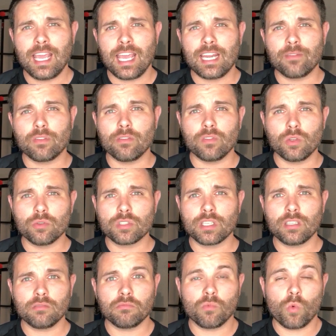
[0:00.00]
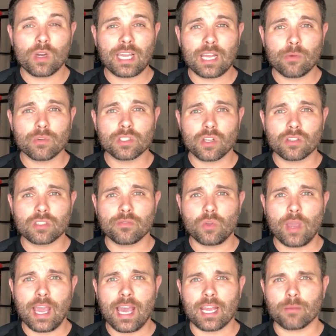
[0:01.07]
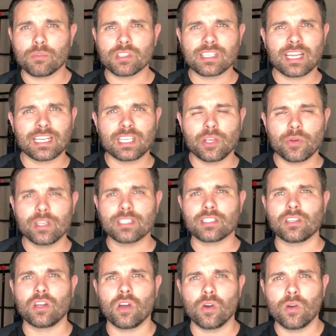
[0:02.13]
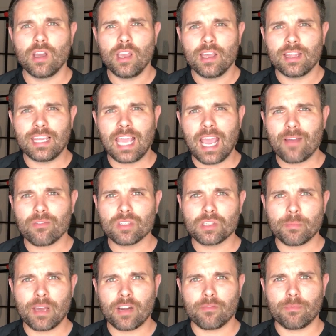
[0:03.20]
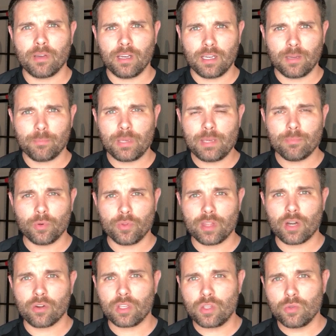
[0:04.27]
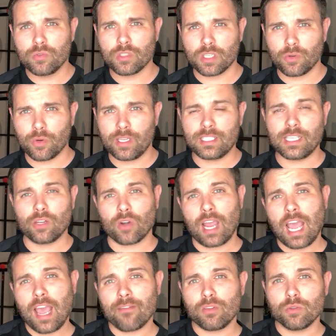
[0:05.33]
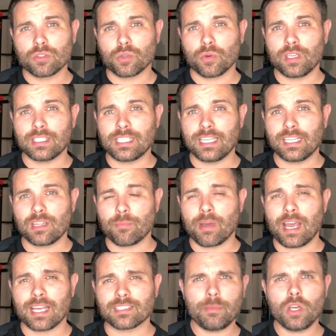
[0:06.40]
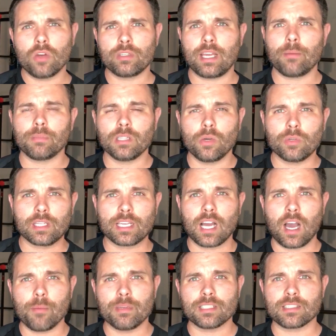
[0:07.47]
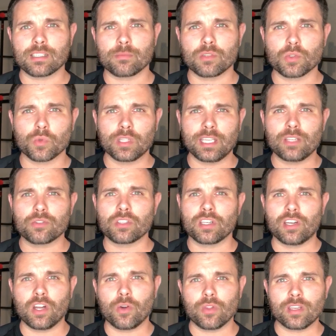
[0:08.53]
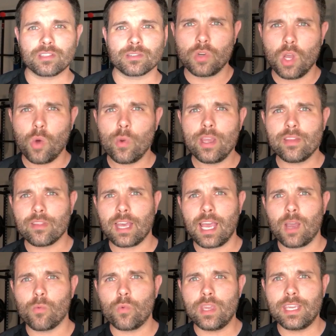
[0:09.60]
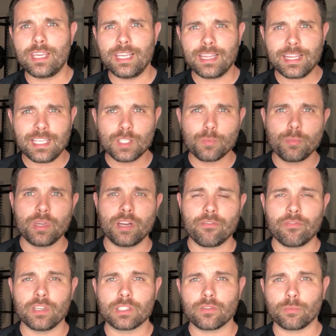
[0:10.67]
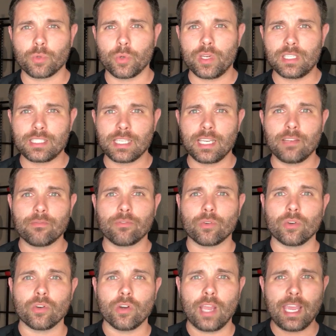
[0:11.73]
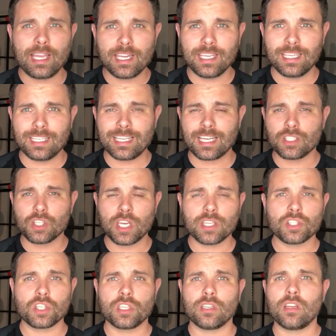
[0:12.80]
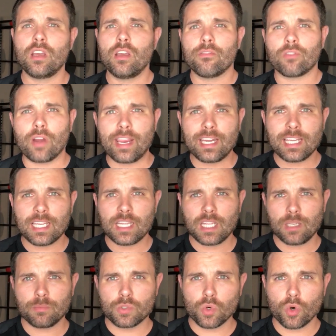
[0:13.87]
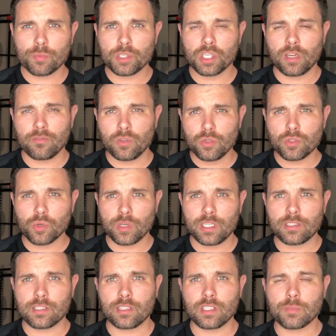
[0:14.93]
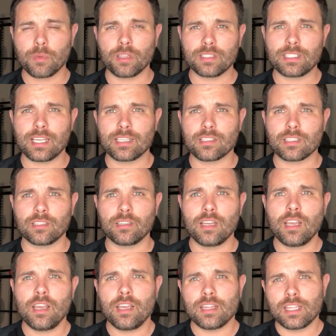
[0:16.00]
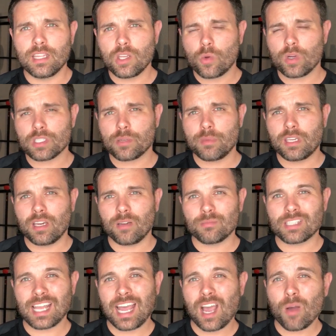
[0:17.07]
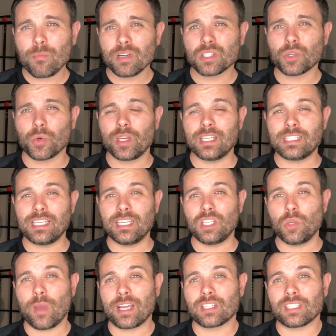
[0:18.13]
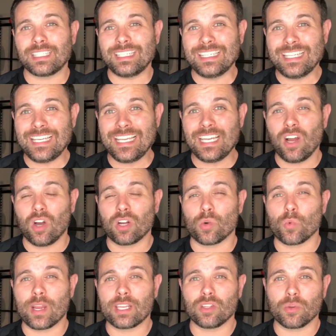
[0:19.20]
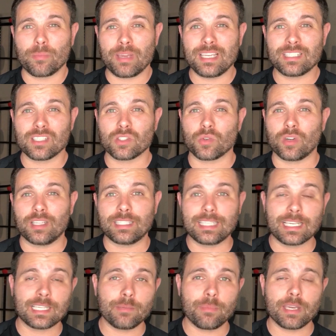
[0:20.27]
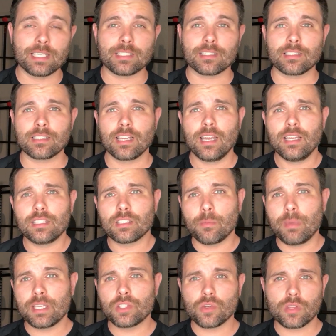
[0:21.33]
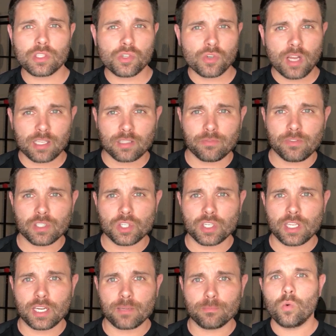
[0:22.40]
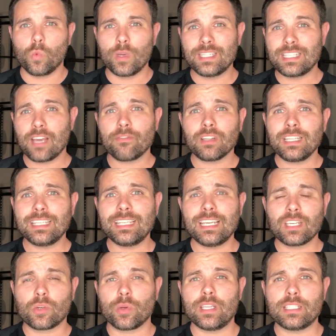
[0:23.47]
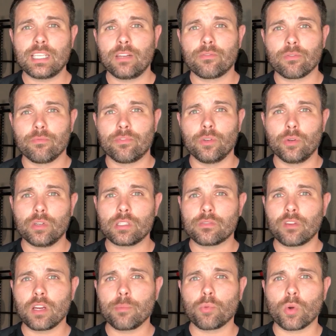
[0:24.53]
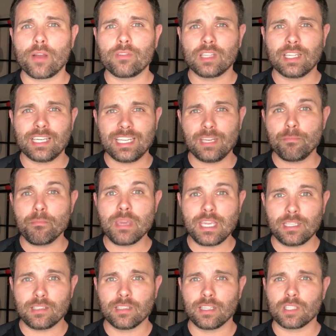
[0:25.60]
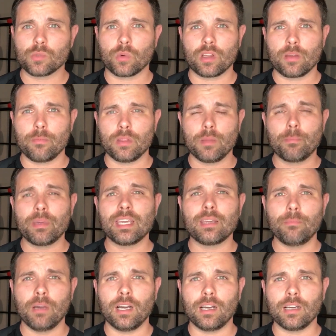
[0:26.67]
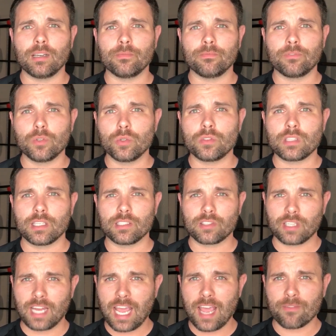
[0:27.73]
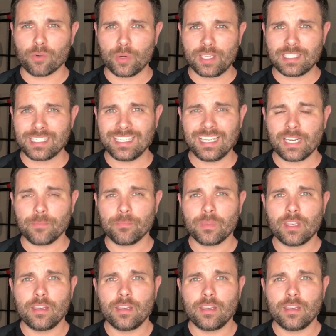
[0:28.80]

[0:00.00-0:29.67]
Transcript: And if you've used it, what kind of results have you had? I'm just kind of curious to know the average amount of uh, people that are using creatine or have used creatine in the past. Let me know down below in the comments as I'm just really interested to know this. Knowing that we get these benefits from creatine for aiding in digestion, for aiding in the absorption of nutrients in the small intestine, then the question becomes how much creatine do you actually need on a regular basis or on a daily basis to make sure that you're not deficient in it? We definitely get creatine from food. It's very prevalent in meat. That's one of the, the big uh, foods that's gonna have creatine in it.